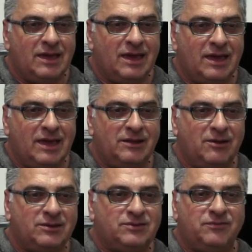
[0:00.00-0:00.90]
a
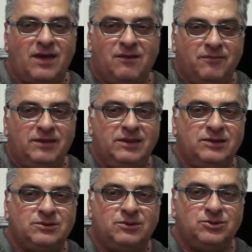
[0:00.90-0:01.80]
nice
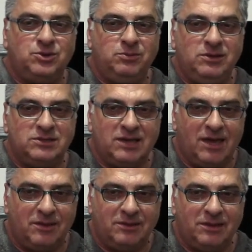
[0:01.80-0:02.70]
valvey sort of tubey
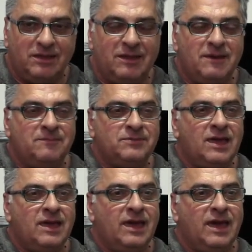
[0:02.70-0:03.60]
sound.
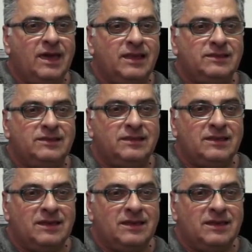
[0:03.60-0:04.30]
And